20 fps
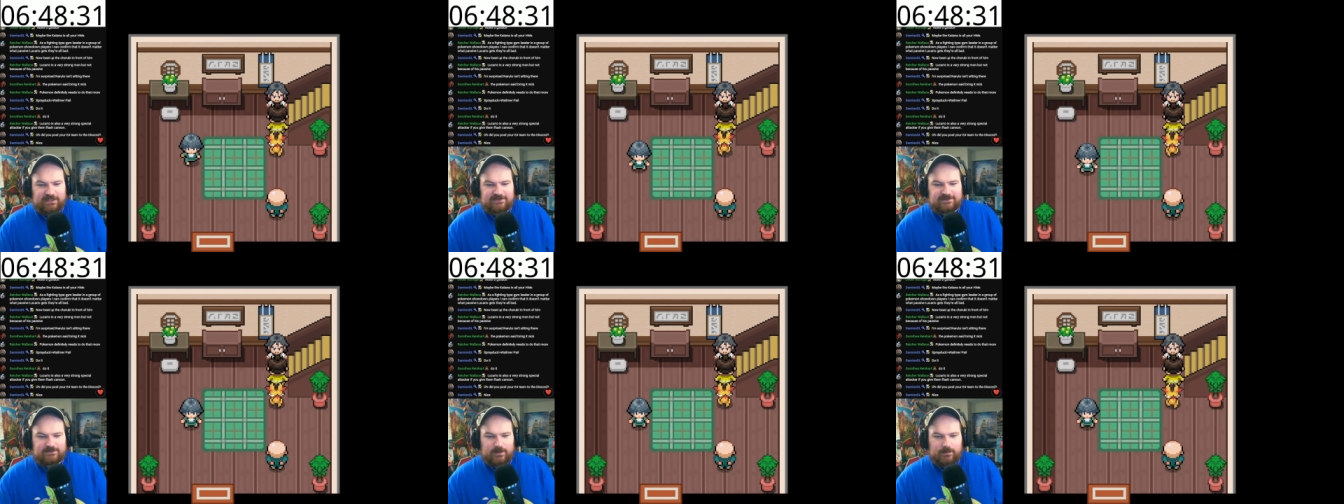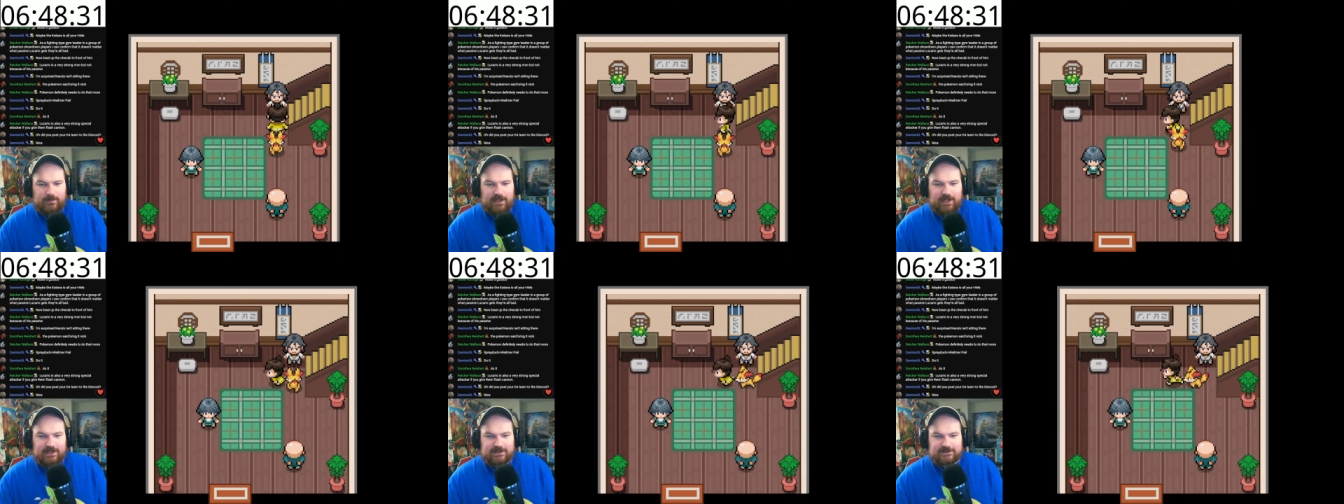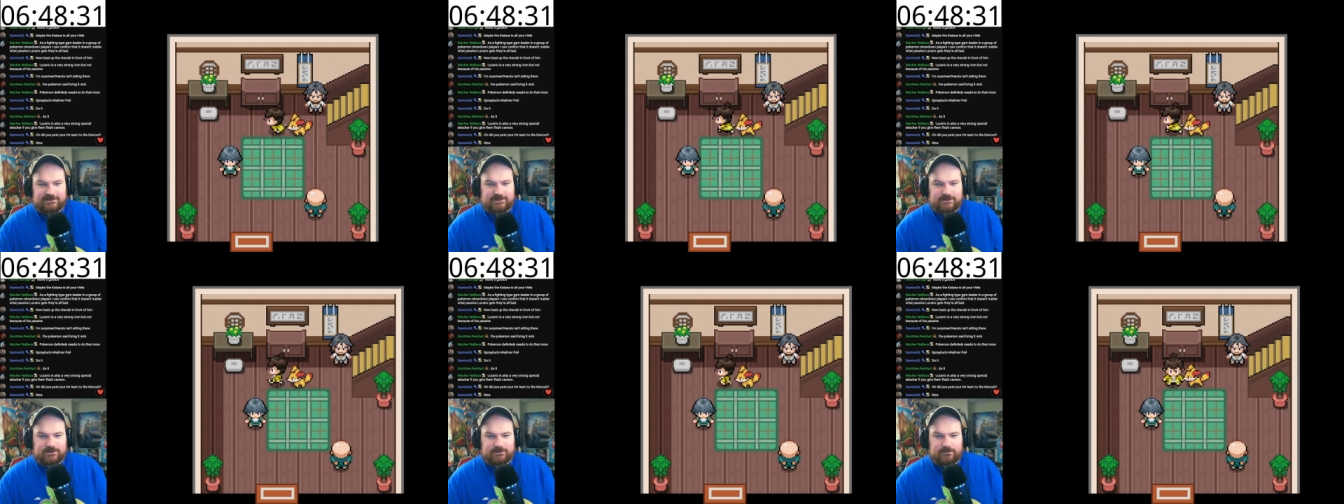leaves may
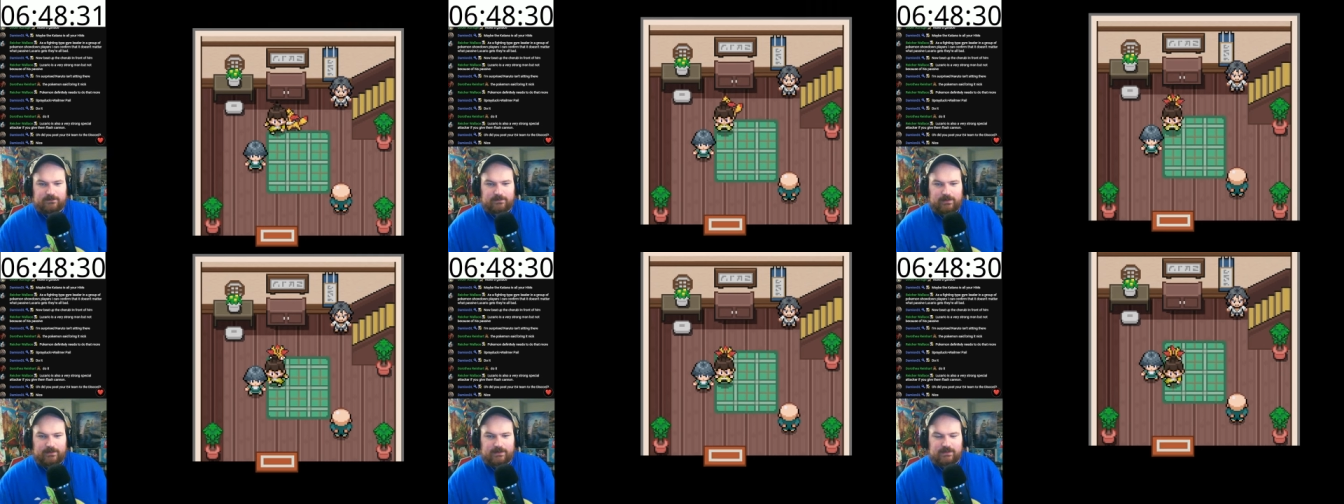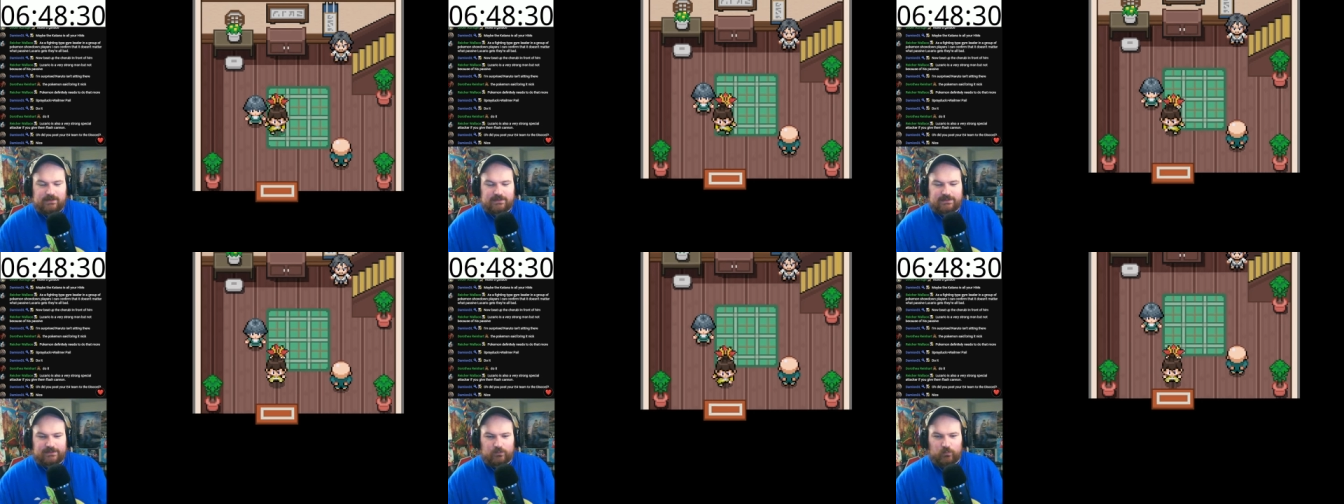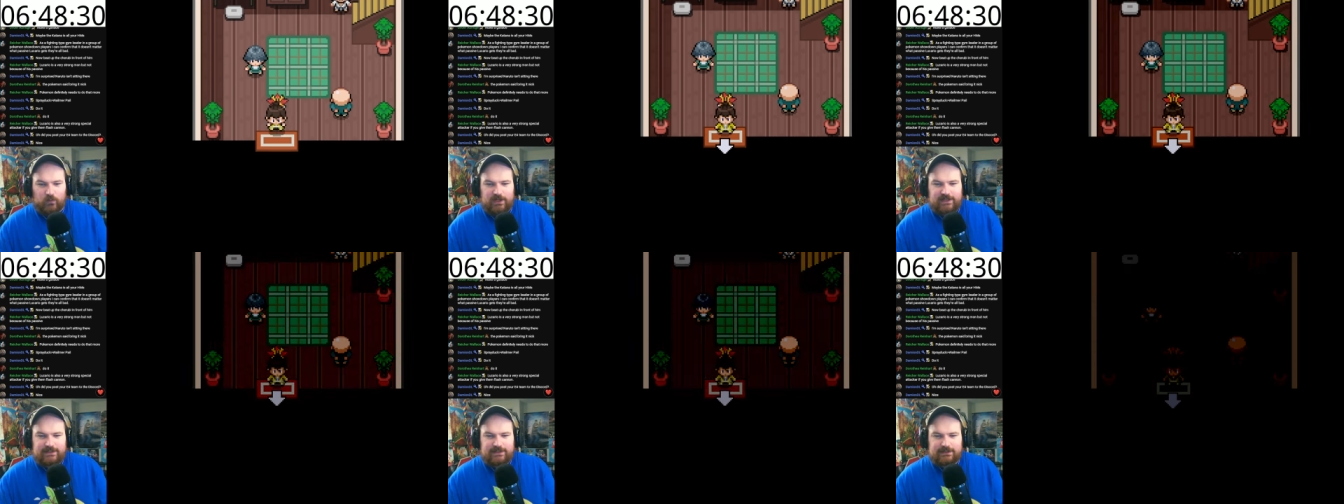pass. By
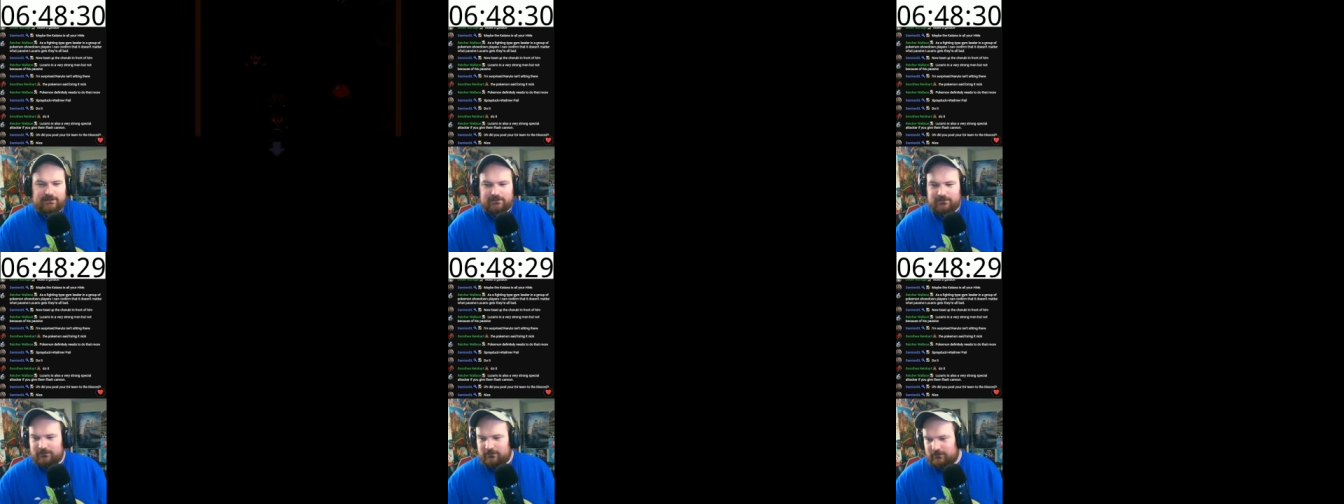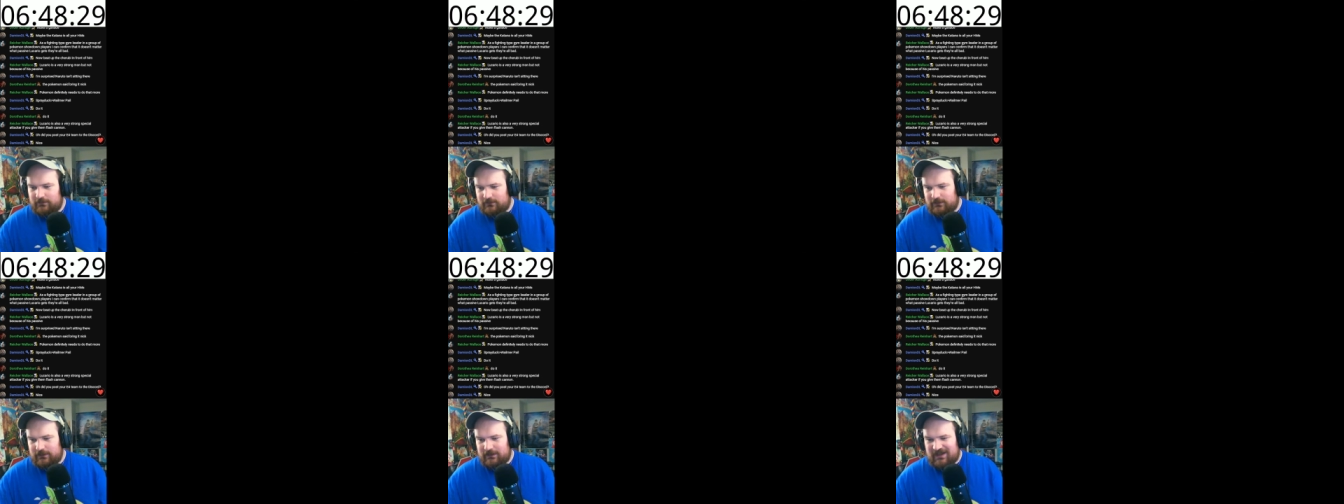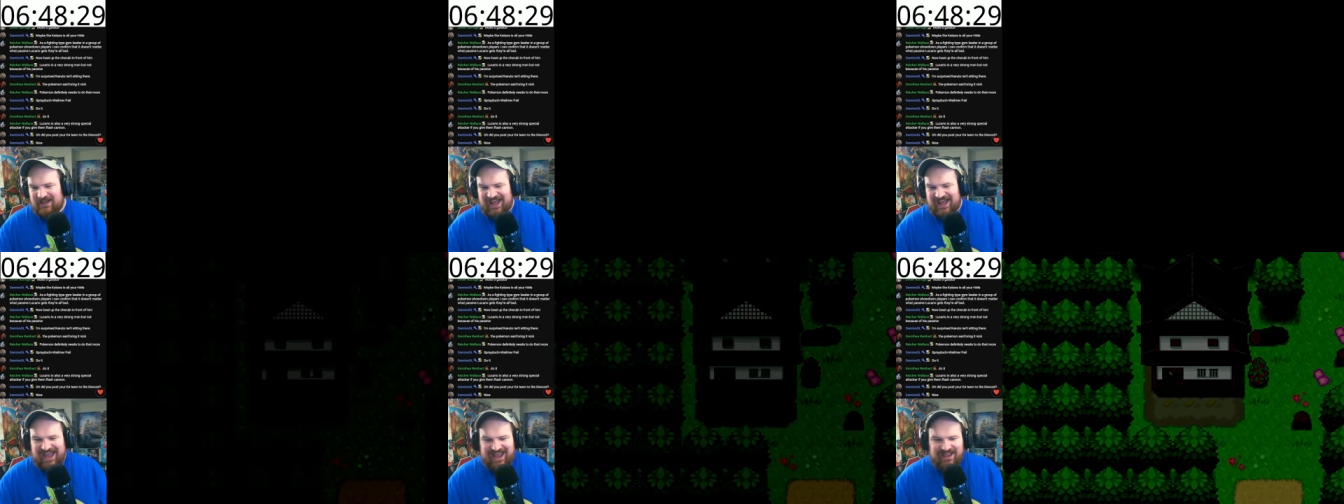collecting what?
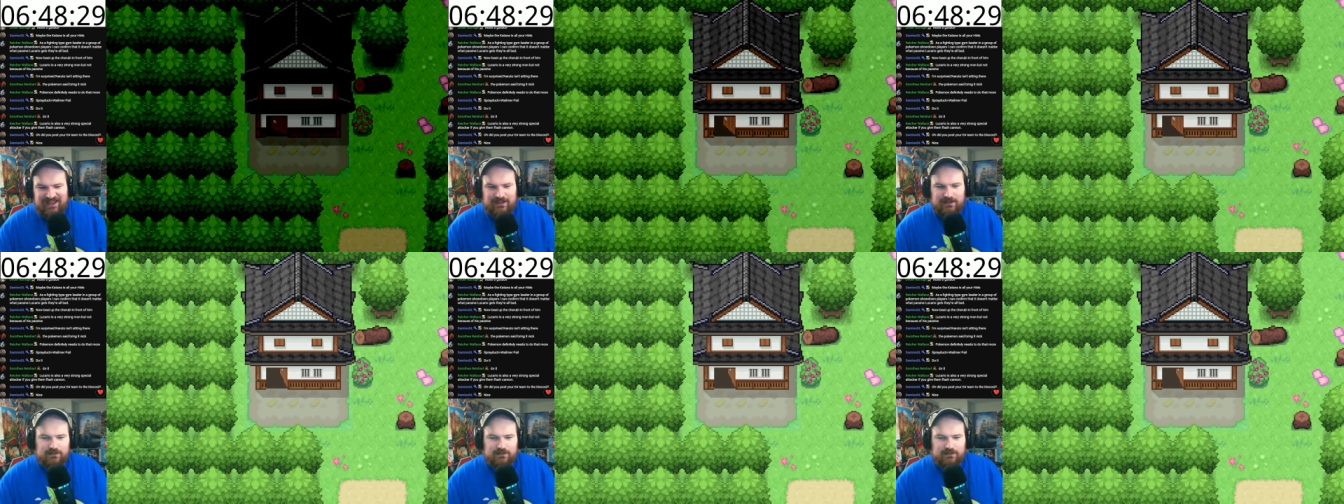Eh?